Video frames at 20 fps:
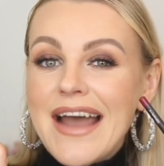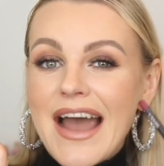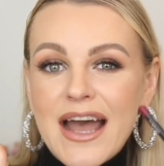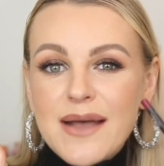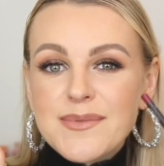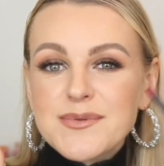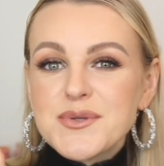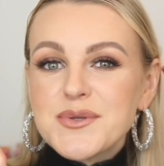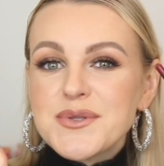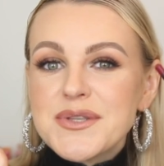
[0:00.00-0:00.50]

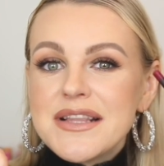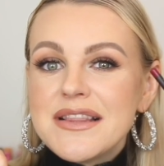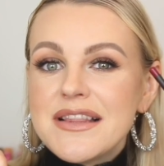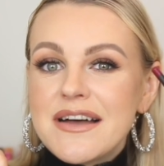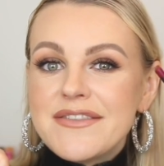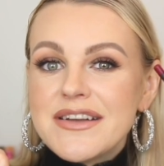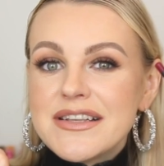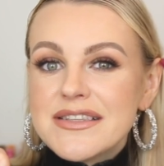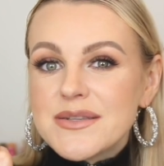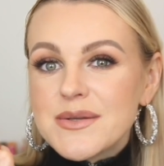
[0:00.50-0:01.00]
Absolutely
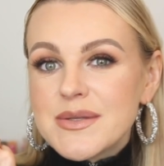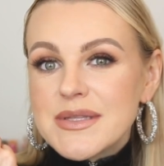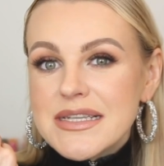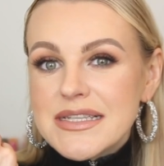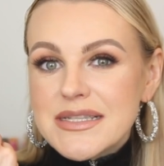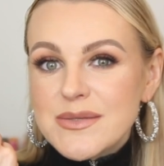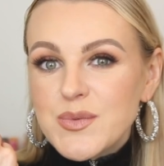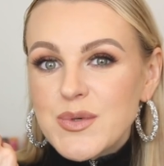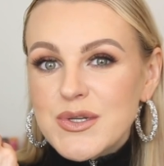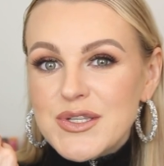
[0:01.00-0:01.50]
love it. So
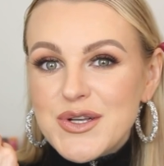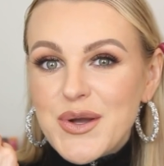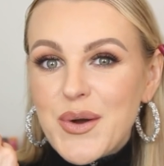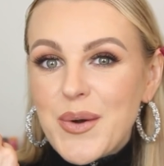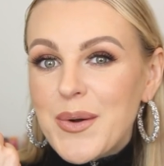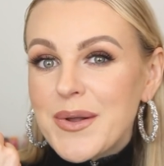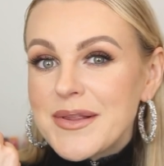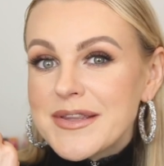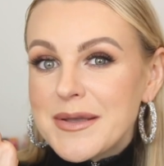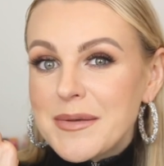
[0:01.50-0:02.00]
this was
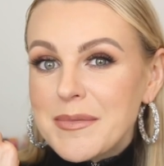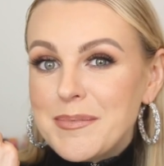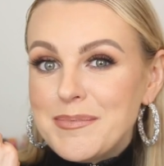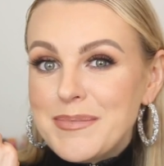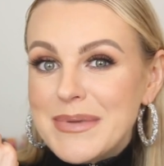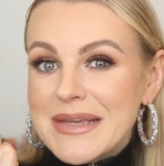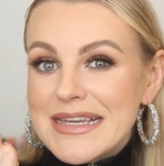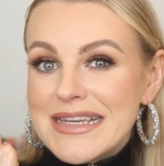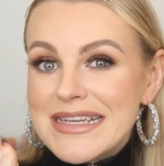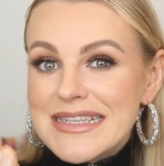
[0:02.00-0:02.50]
called
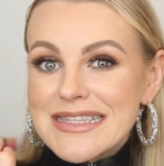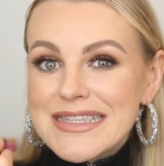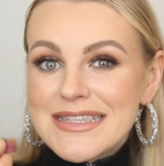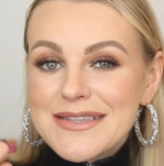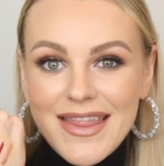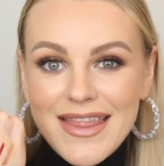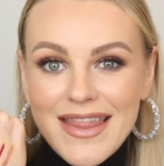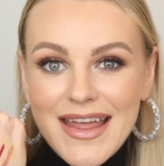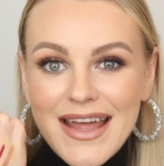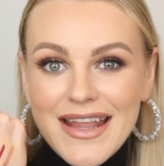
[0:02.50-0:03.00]
Beat.
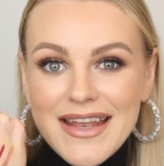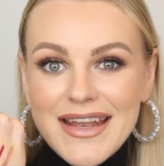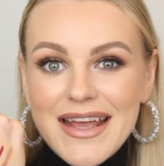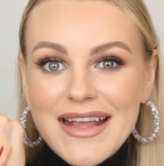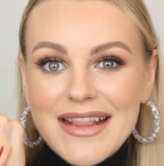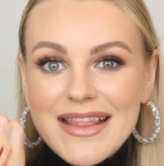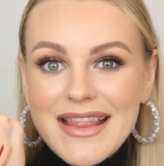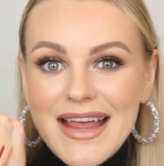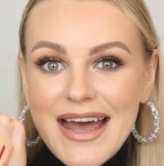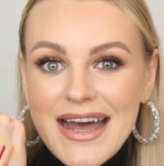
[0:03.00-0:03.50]
And then
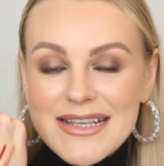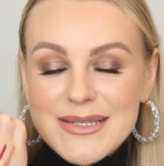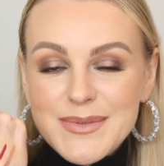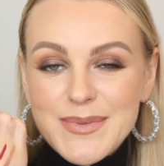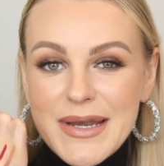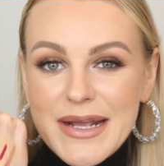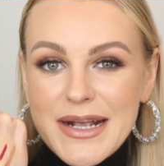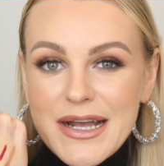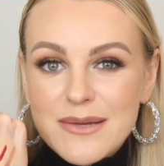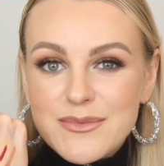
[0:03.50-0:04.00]
last,
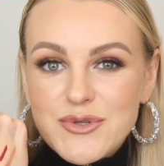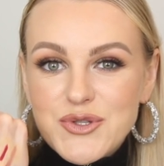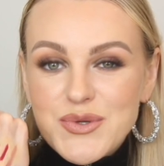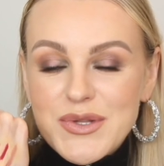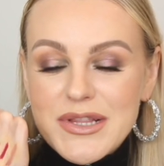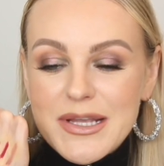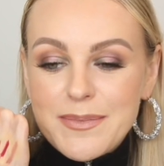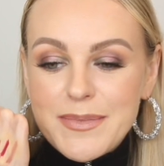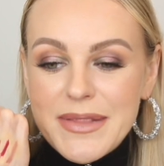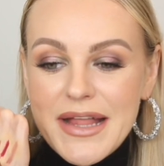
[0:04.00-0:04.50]
when it comes to
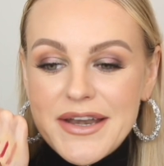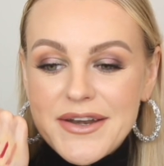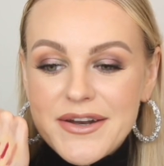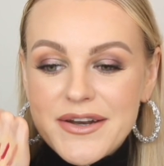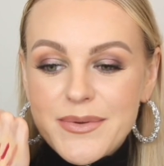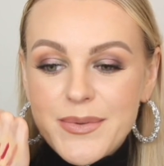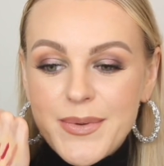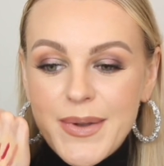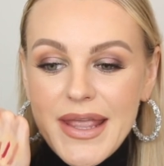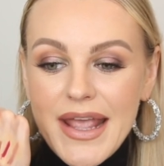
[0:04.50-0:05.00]
lip
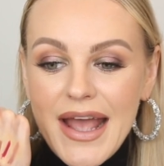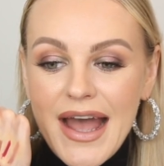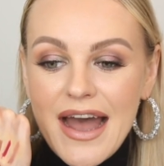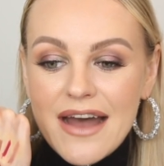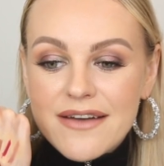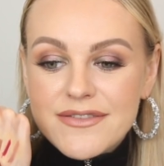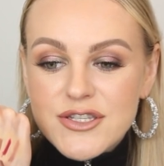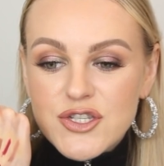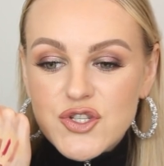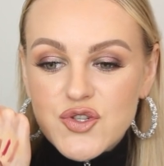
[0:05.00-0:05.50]
liner, we
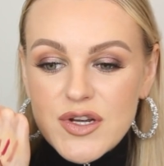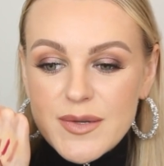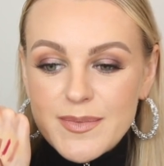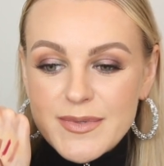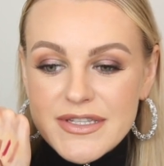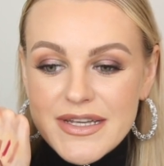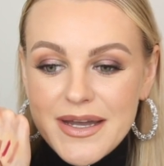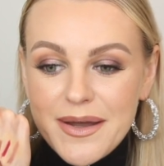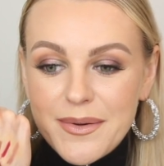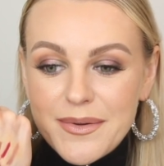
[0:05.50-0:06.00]
have
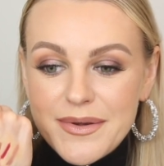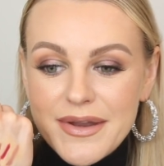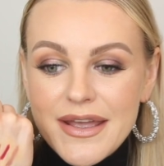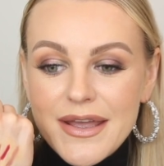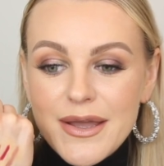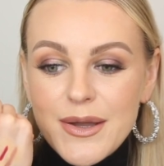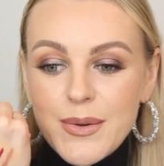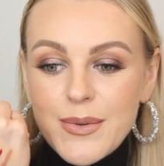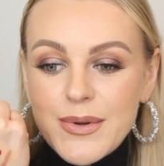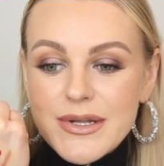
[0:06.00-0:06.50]
Strip Down,
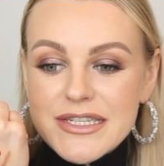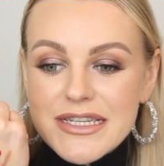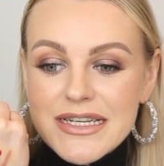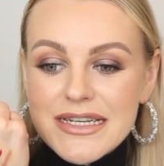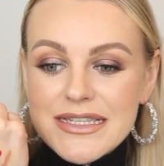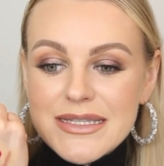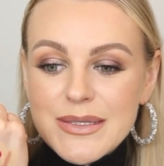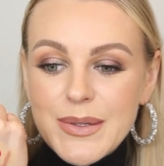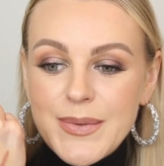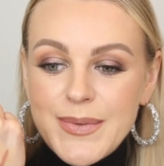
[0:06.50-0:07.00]
which
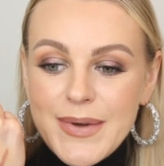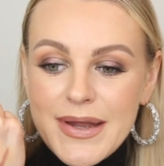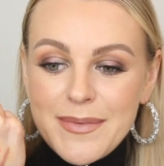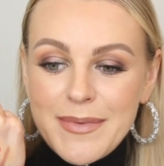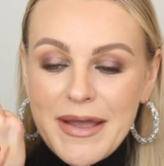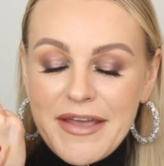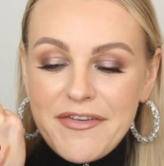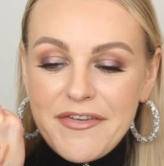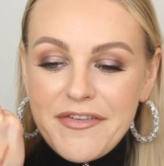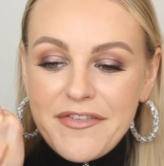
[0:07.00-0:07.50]
is one of
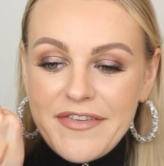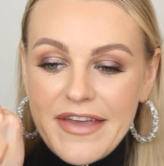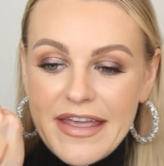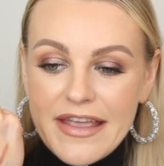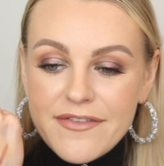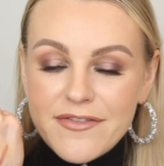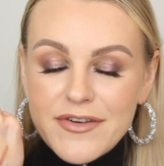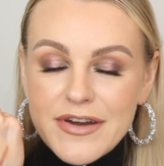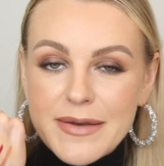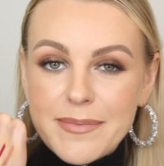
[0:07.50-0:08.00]
my
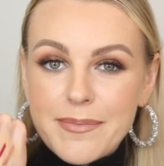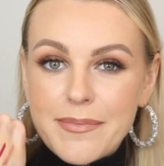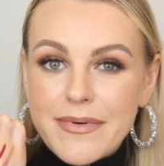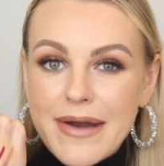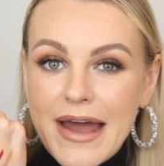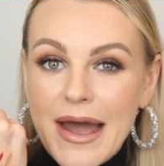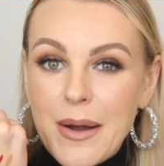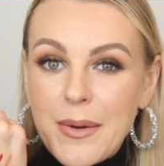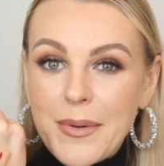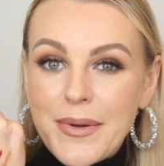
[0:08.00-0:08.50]
favorite
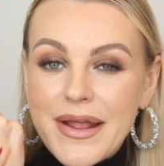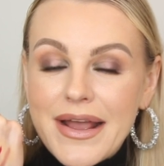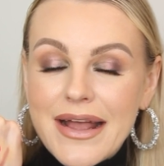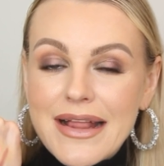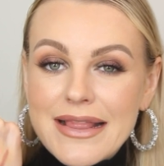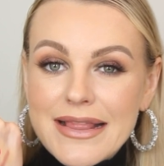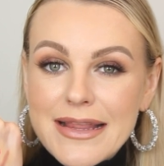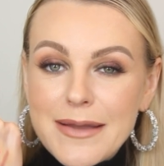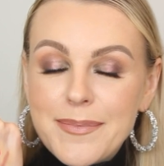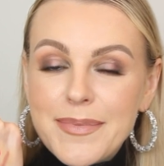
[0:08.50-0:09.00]
brown
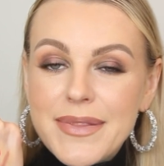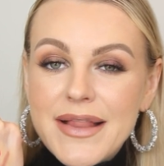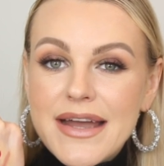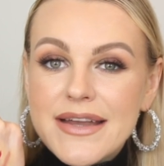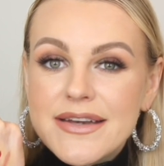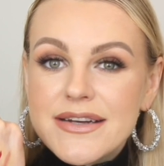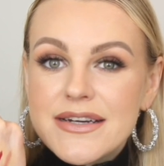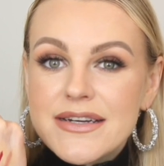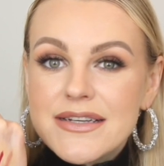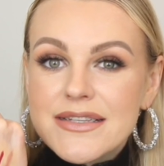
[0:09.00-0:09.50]
lip
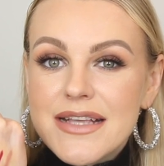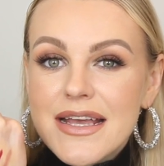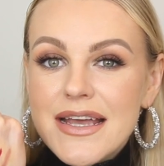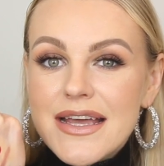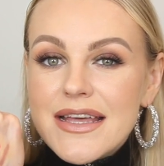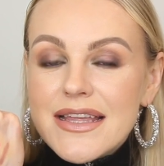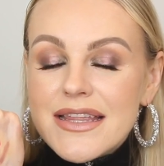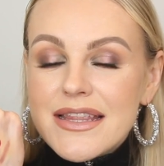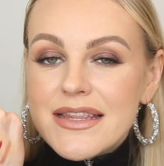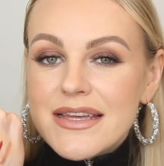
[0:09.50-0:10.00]
liners.
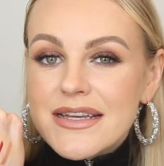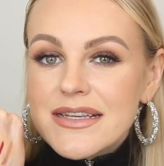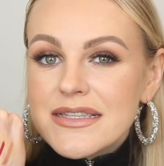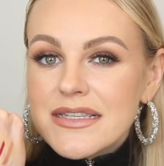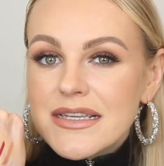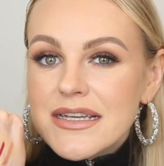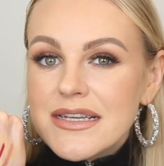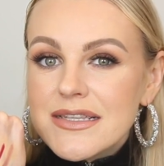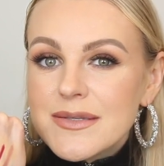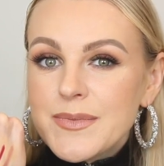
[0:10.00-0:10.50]
This
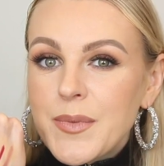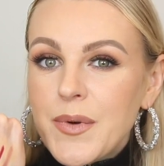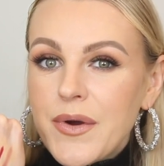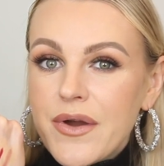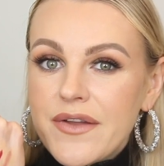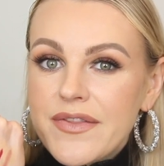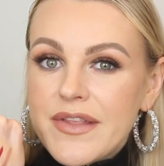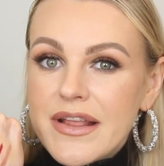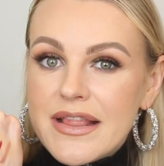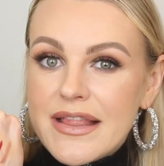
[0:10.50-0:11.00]
is more
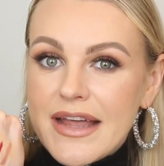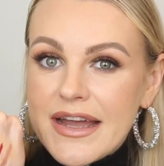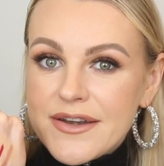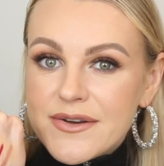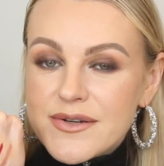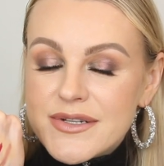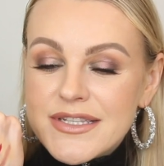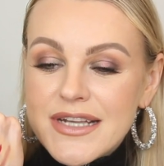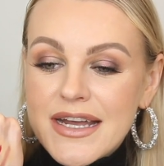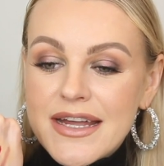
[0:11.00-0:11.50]
on the
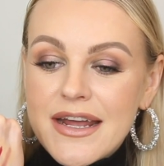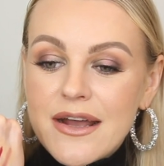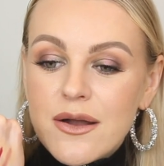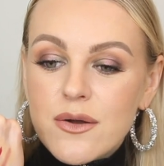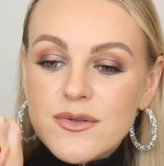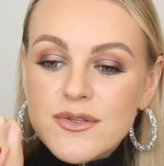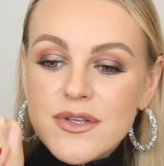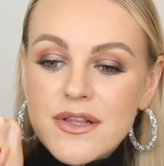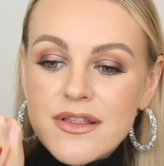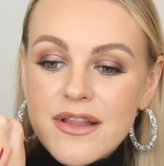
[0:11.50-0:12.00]
lighter side. I
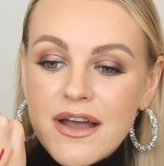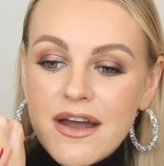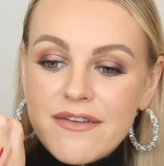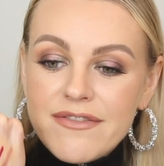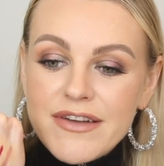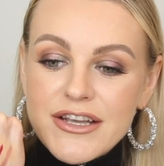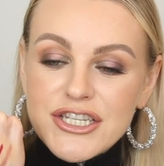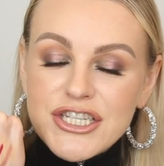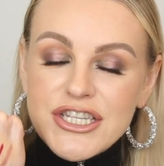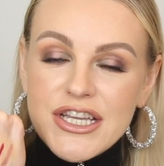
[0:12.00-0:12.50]
also
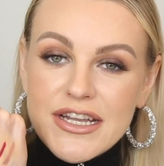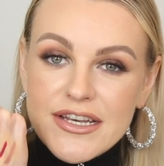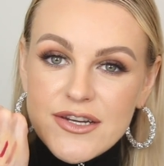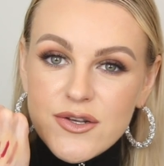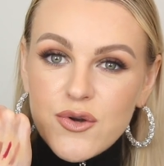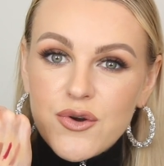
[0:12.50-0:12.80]
love a shade